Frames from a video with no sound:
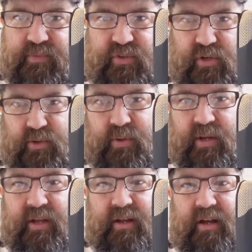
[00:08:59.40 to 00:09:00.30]
So
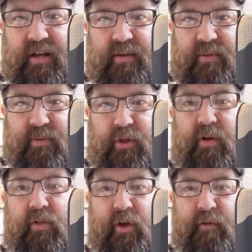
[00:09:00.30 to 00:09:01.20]

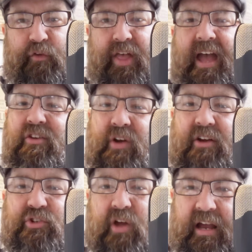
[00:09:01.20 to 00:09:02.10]
look for that. You
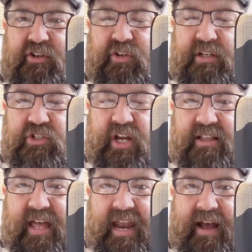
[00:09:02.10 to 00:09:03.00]
can actually
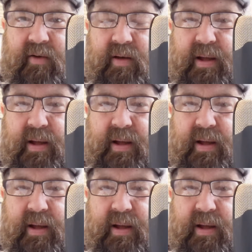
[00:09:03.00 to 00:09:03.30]
check that out.